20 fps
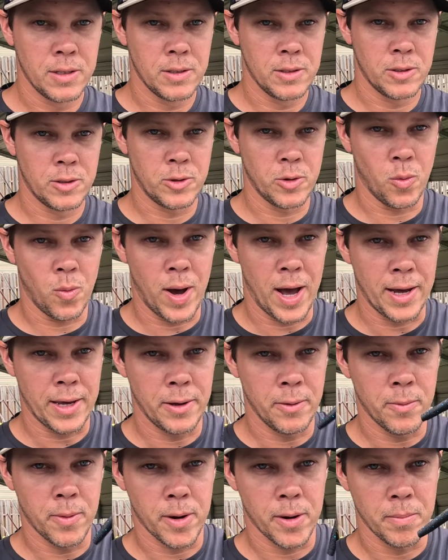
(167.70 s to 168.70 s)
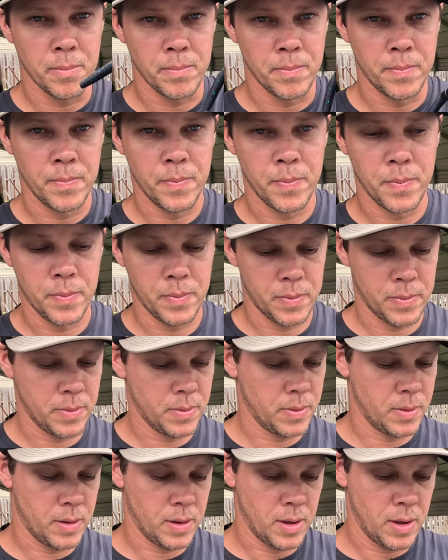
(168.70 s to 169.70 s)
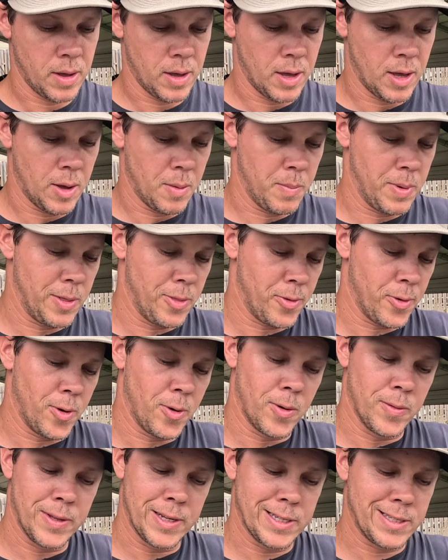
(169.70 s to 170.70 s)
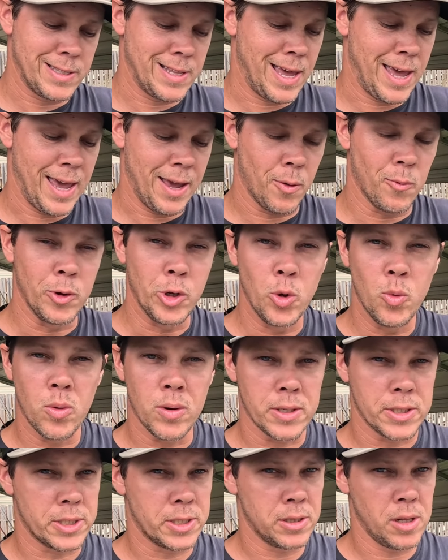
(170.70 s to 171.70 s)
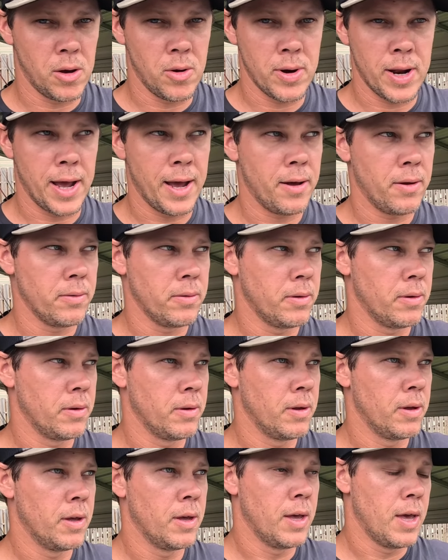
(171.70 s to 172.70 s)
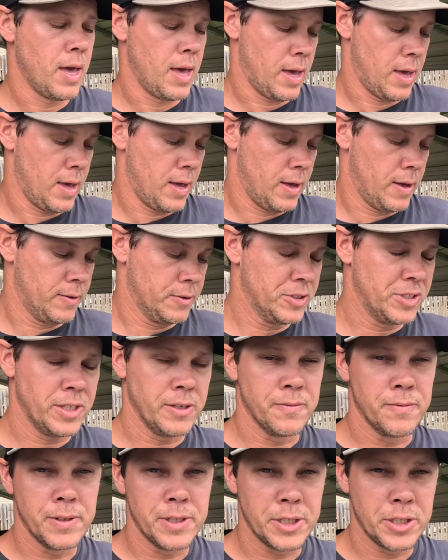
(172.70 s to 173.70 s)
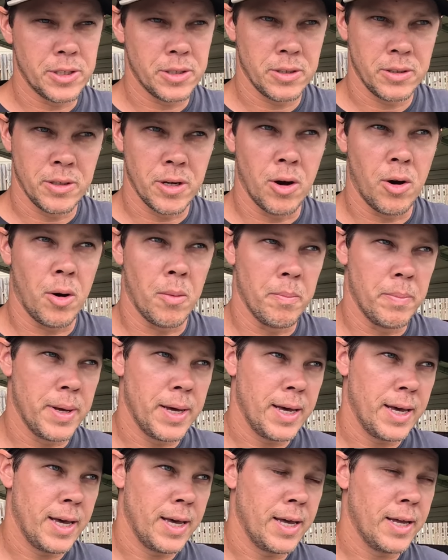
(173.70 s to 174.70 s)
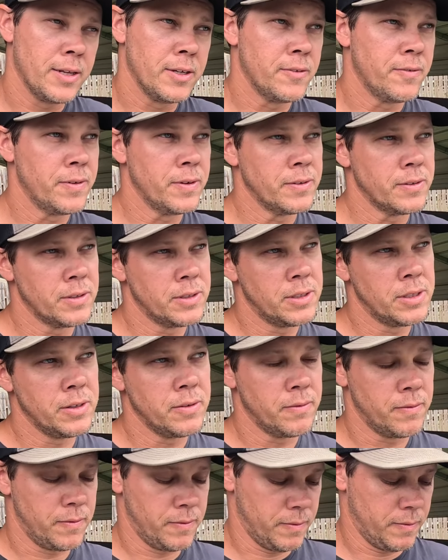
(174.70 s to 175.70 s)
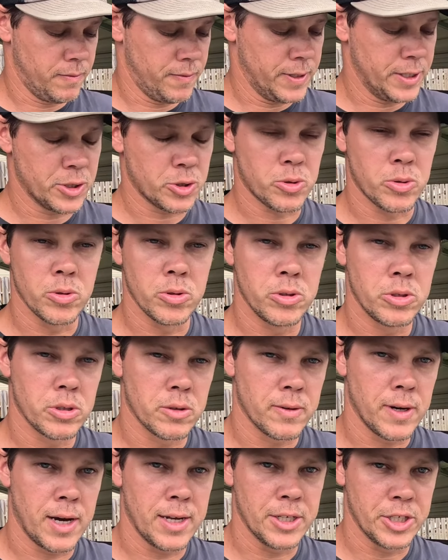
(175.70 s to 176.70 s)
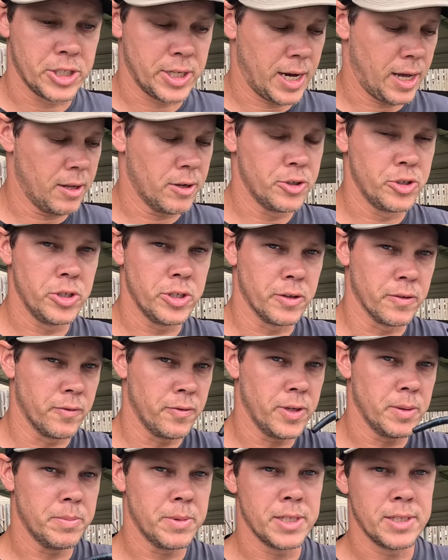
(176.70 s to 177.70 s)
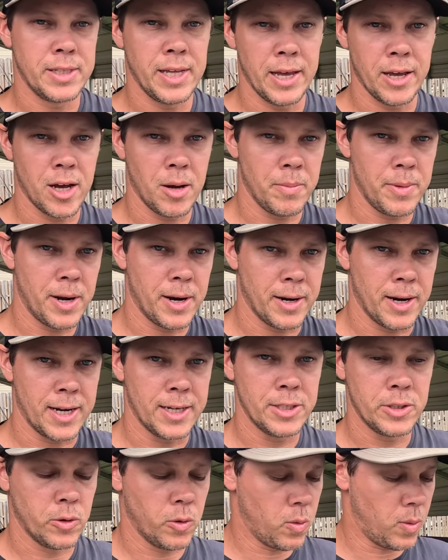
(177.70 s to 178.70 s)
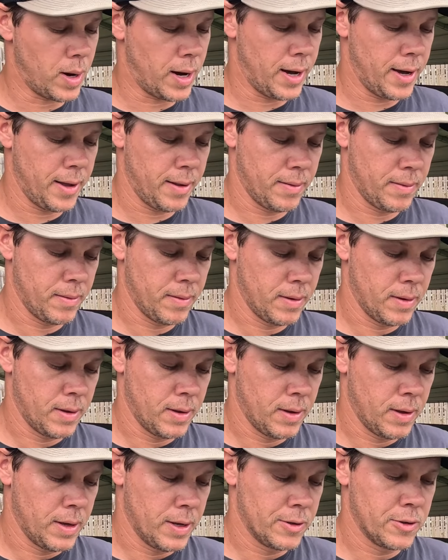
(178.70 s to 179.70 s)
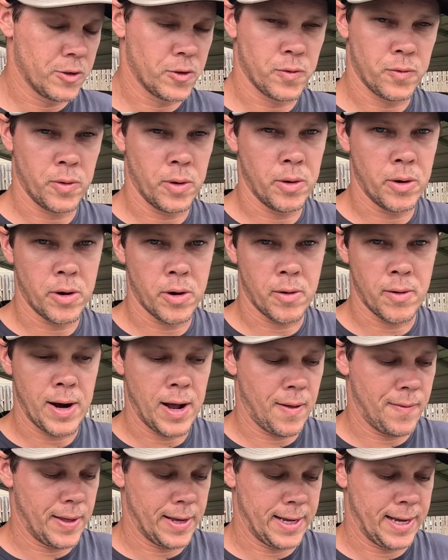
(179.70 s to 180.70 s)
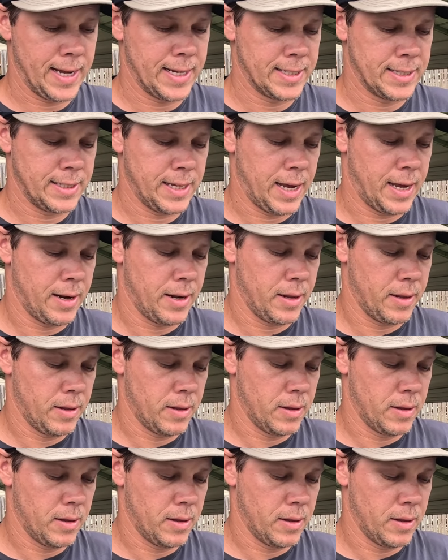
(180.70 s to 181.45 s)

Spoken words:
is the wacky worm. Been throwing this thing when you want to slow down. You see fish, you know, on bed, you see fish cruising around in shallows, you can flip this thing up there nice and quiet, just float it around. They can't stand it,